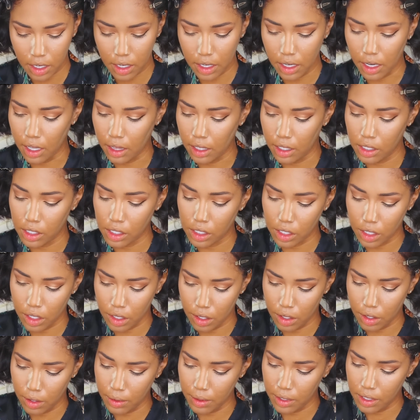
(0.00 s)
Now let's
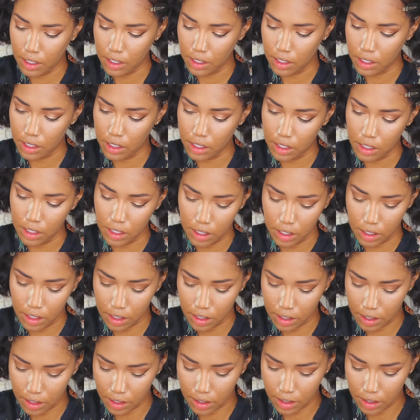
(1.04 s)
go into,